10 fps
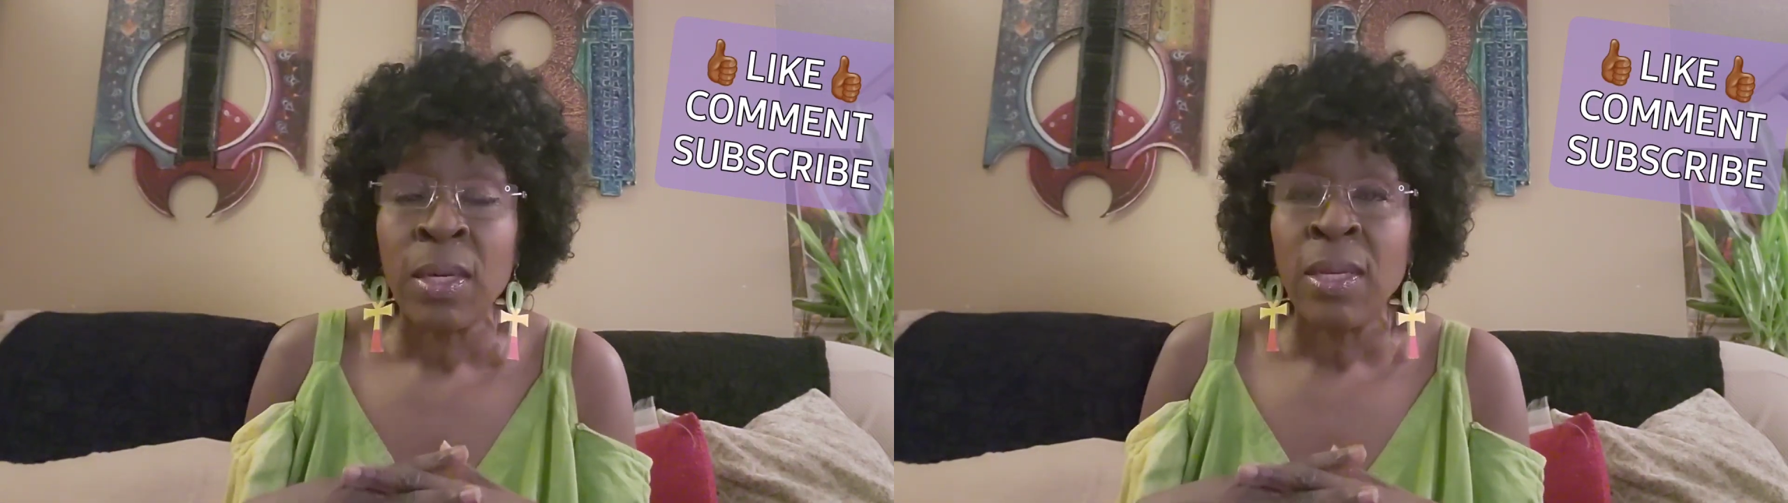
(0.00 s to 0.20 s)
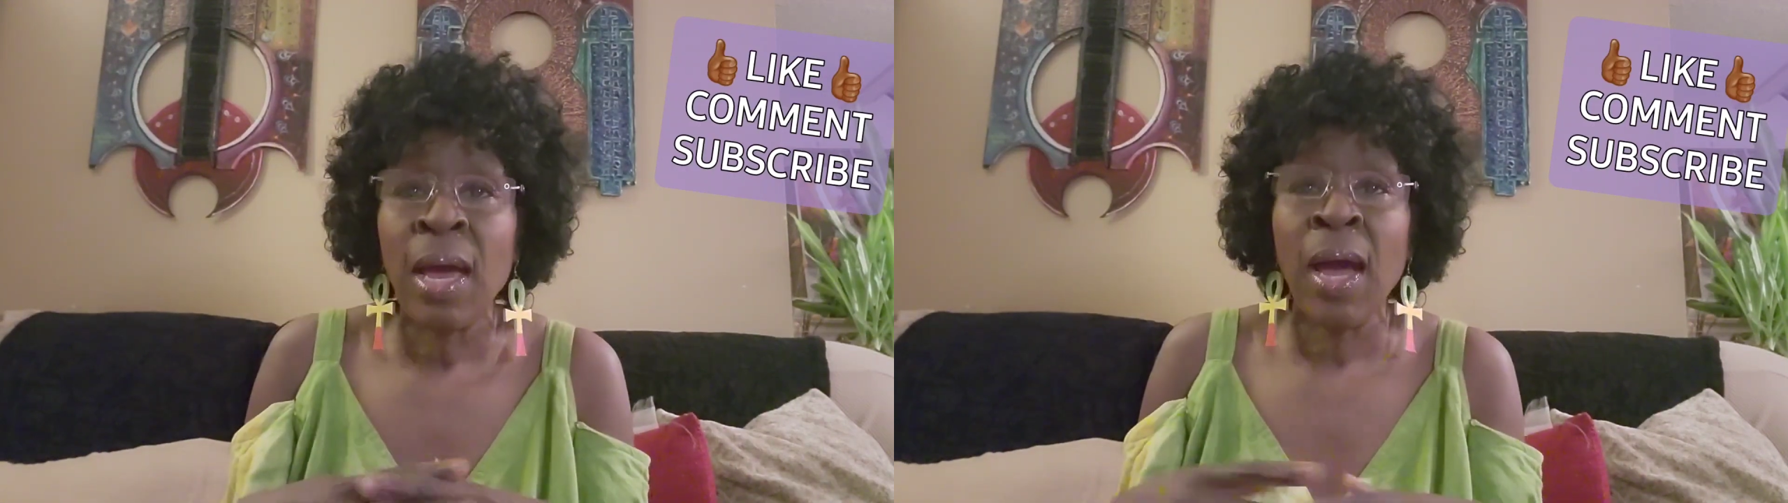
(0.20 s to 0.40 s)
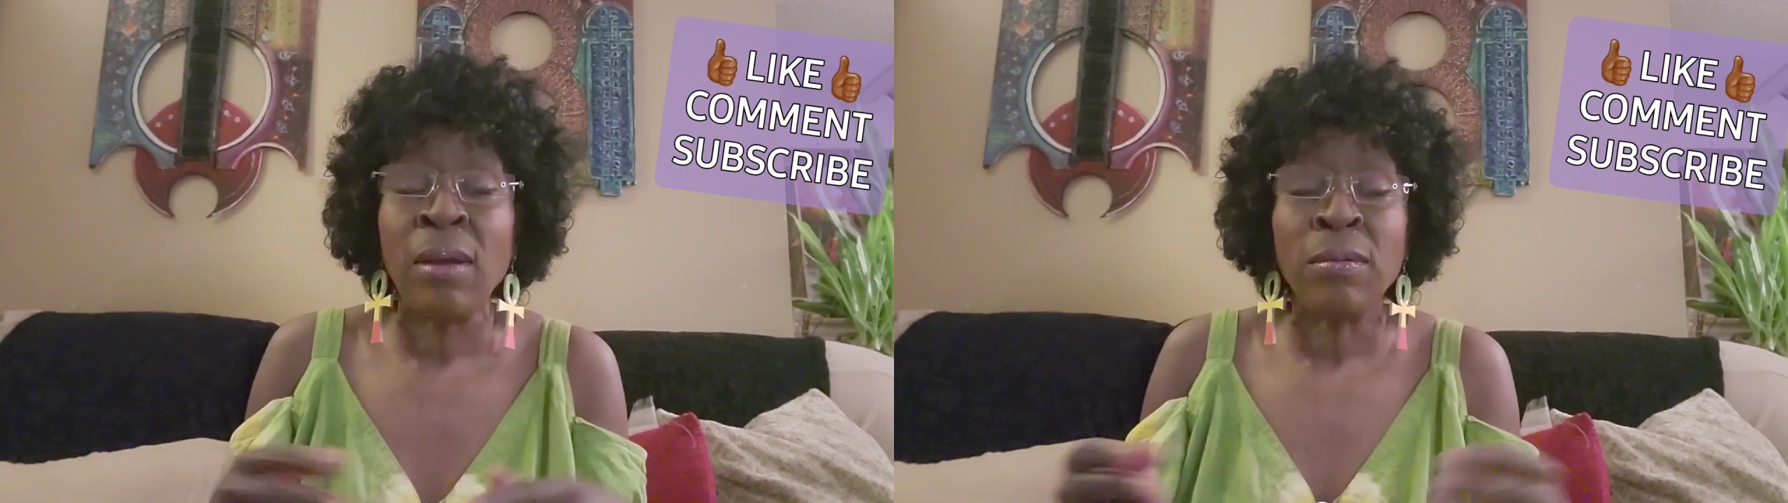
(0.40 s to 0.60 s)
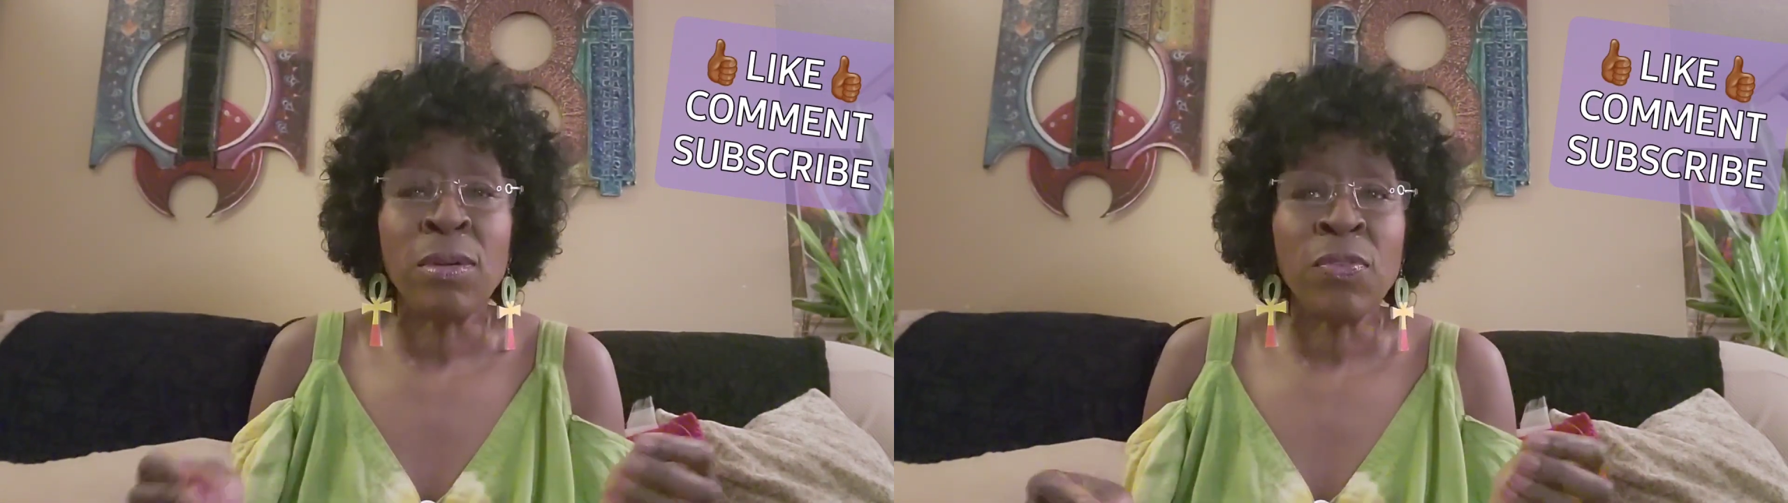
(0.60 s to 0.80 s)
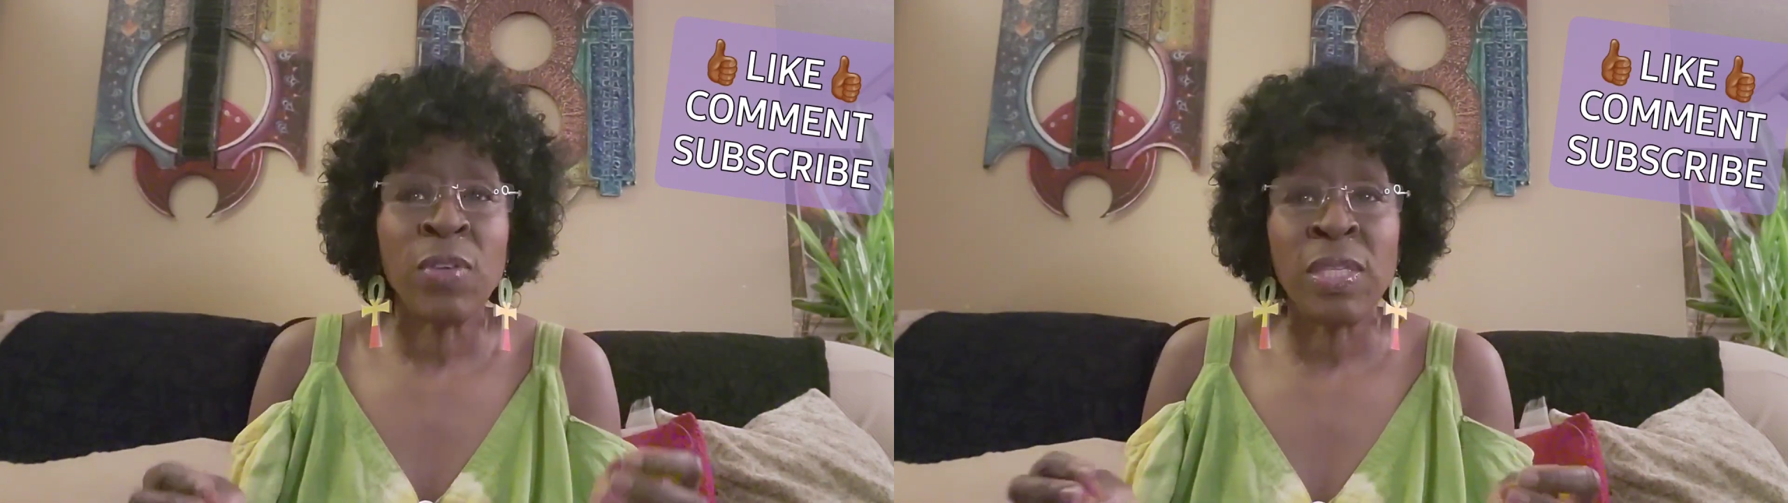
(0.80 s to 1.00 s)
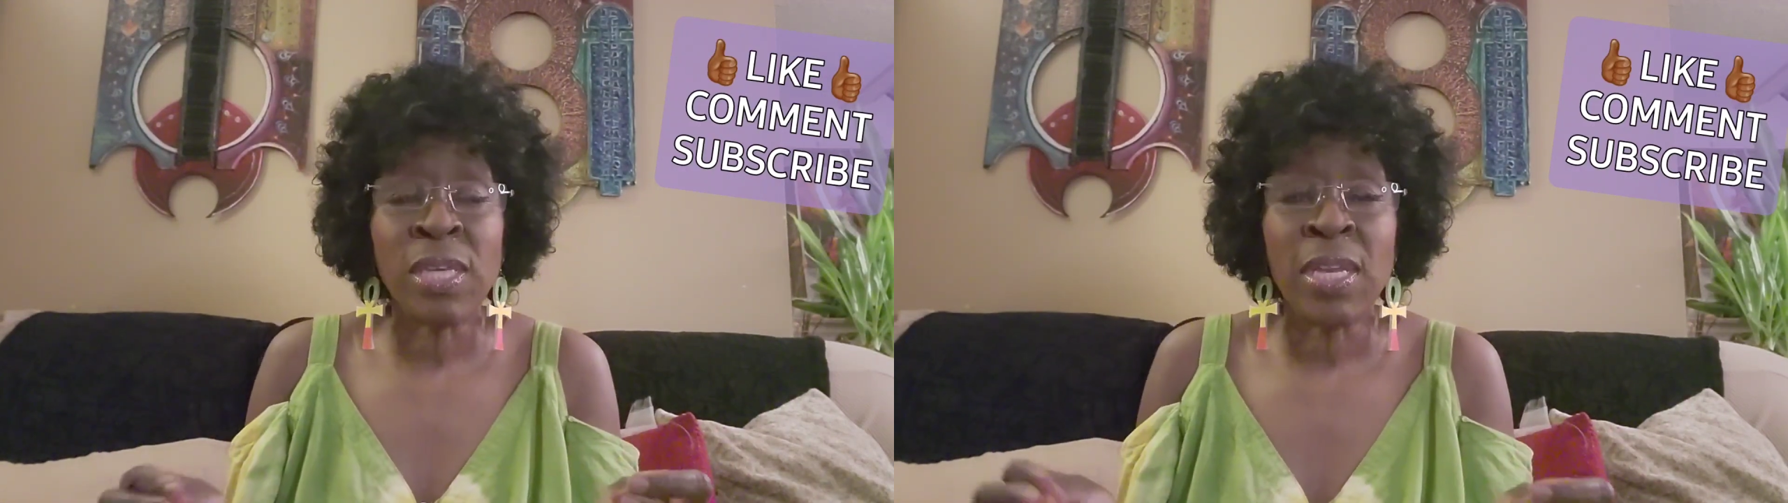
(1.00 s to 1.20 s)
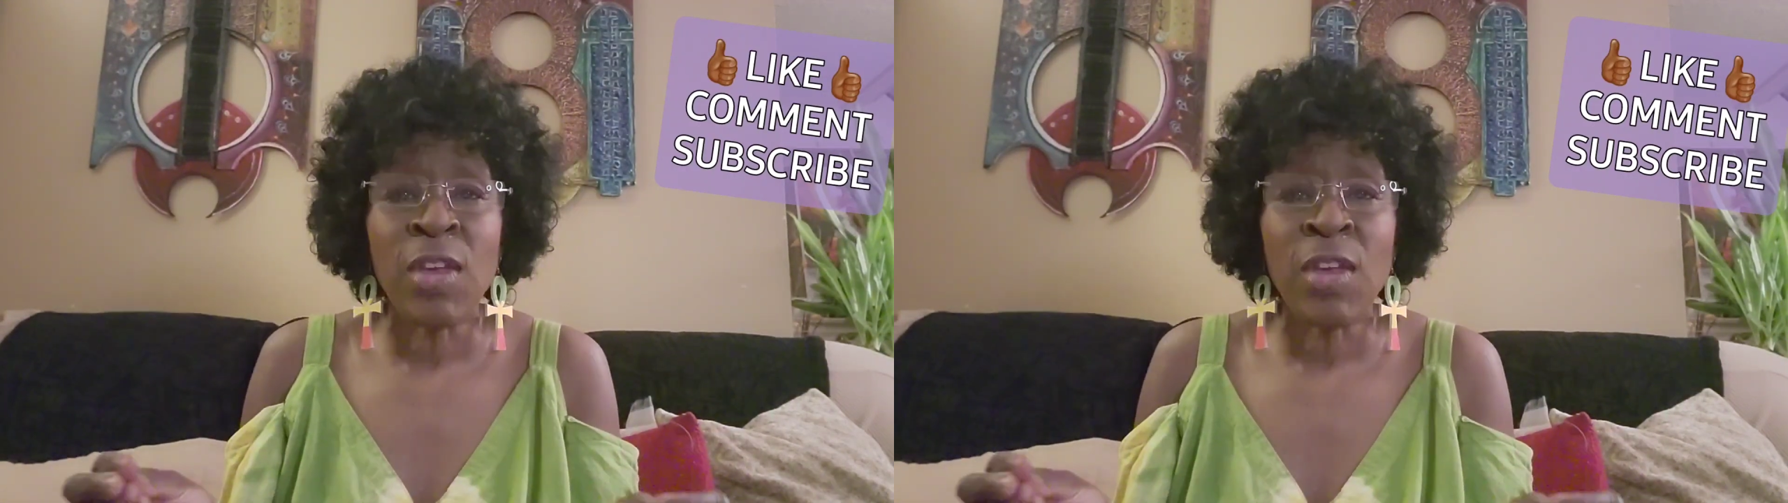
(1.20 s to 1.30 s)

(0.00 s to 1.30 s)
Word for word: Now, I don't know if he's saying